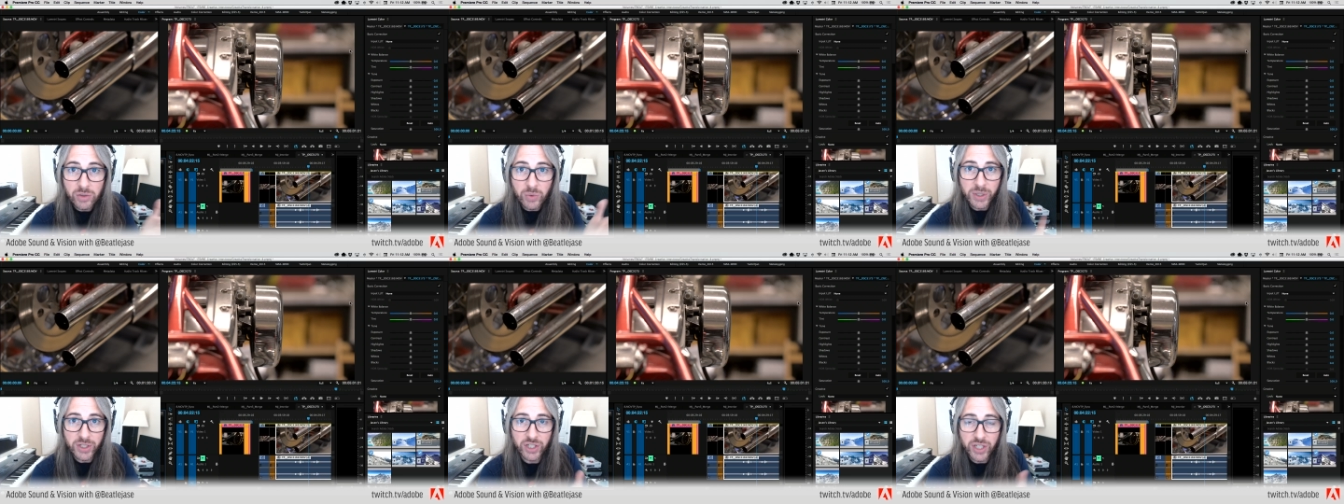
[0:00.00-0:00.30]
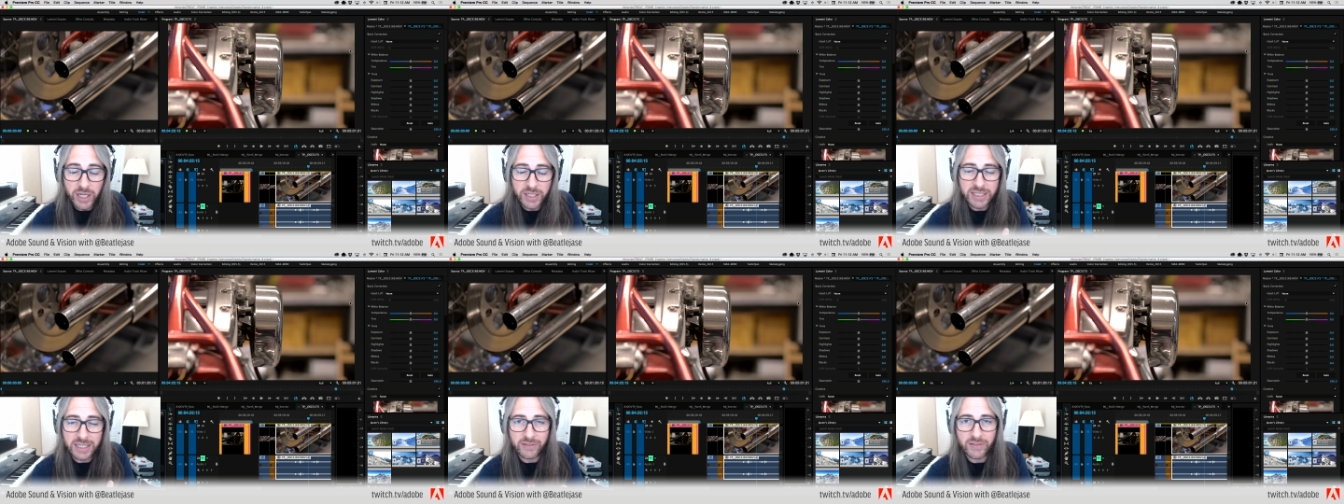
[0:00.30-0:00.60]

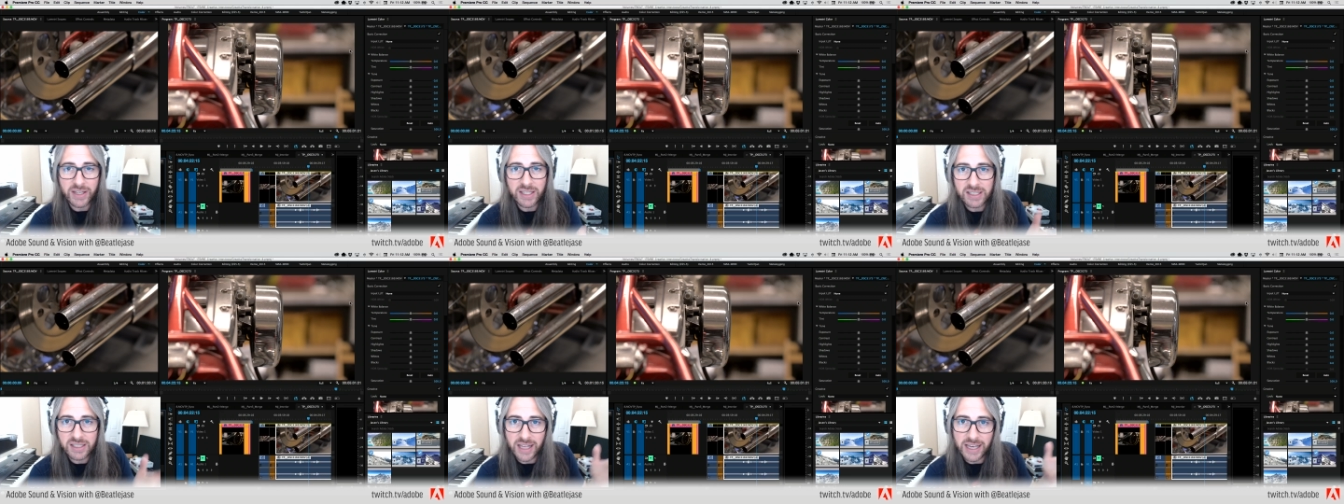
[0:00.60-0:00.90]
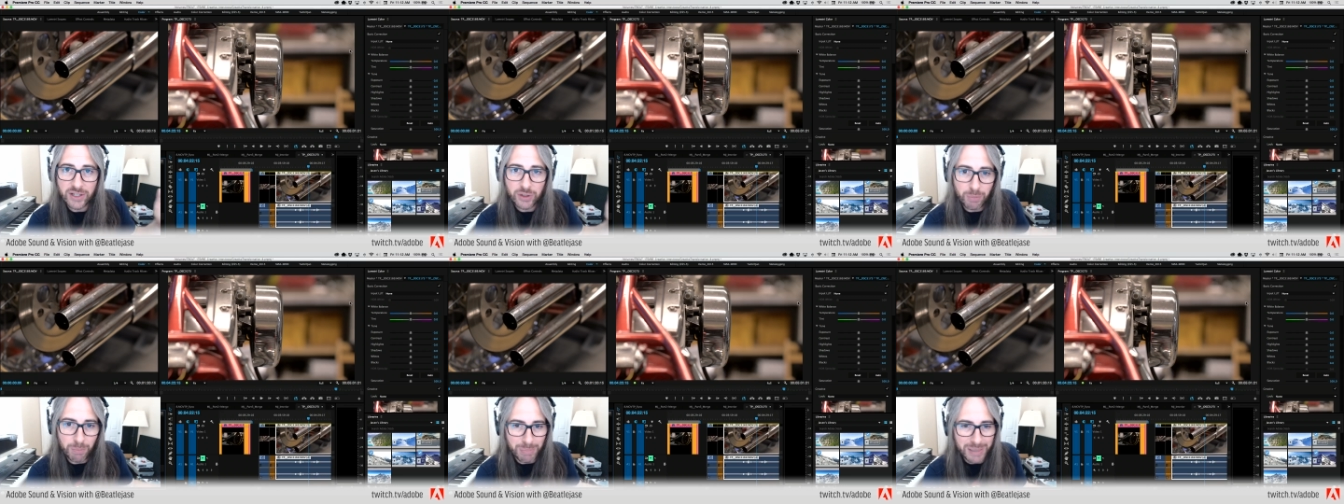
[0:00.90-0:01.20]

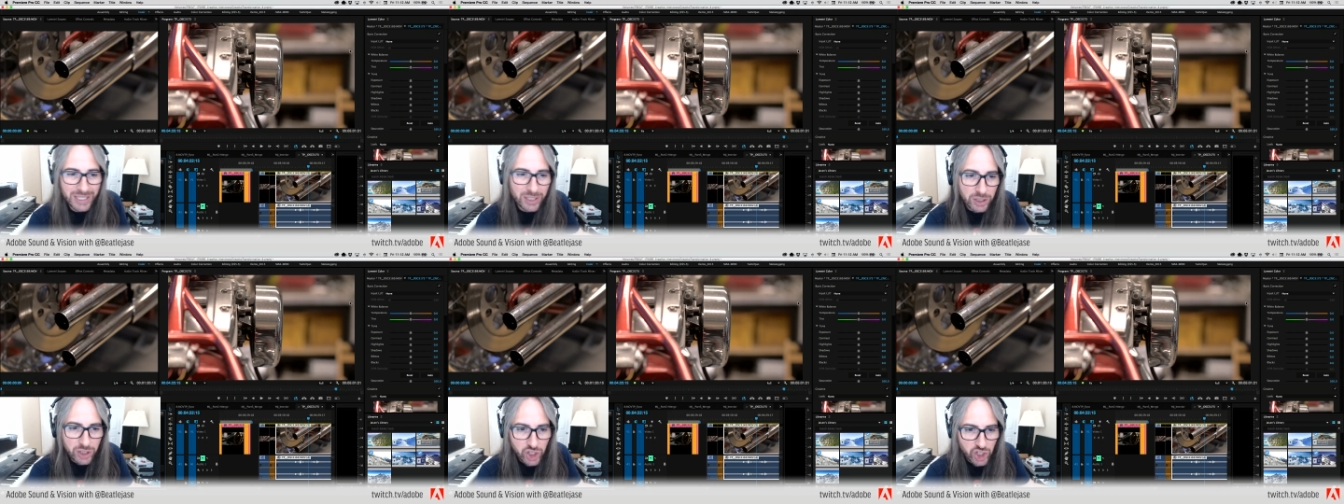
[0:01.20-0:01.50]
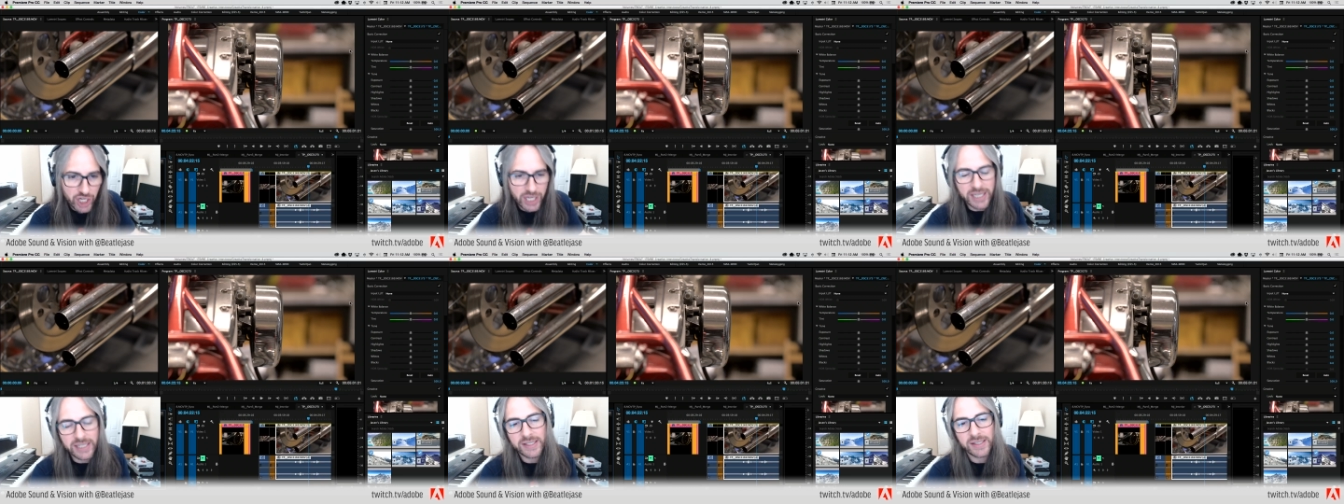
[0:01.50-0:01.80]

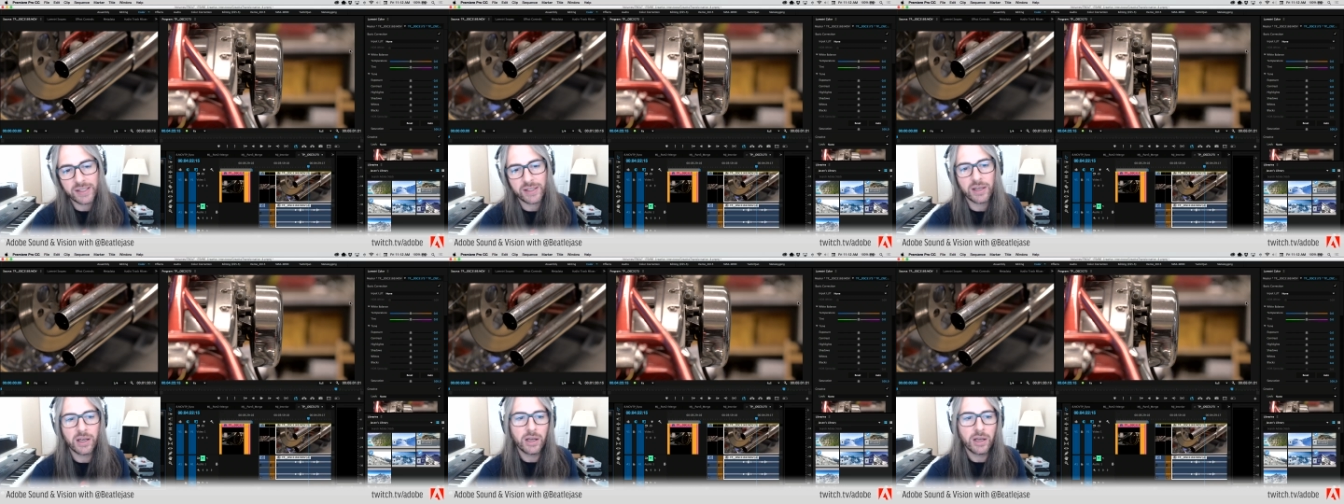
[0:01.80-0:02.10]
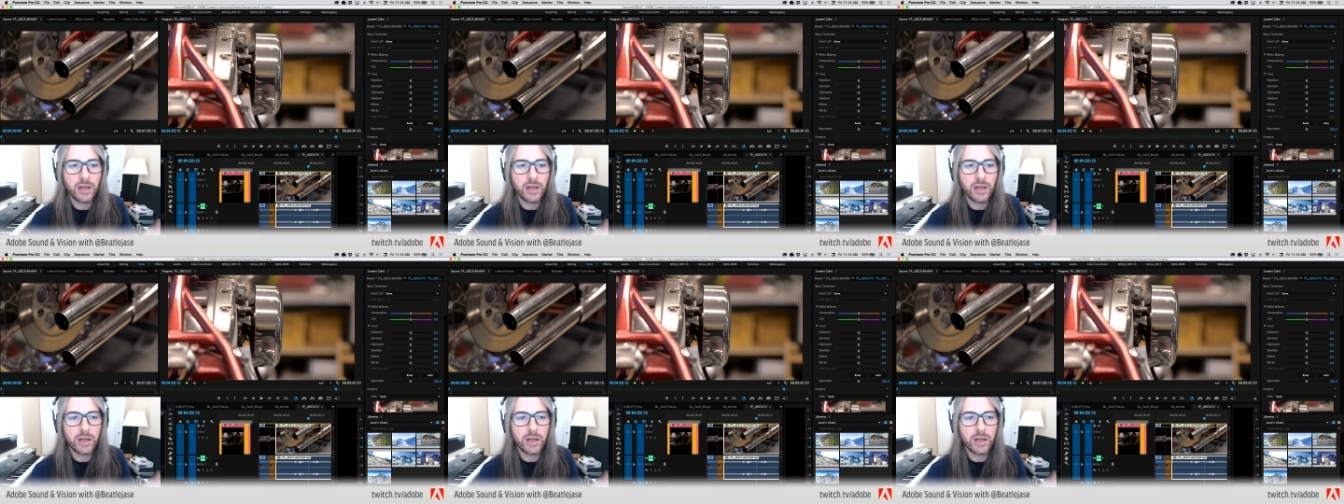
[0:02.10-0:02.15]
twitch.tv/BeetleJace,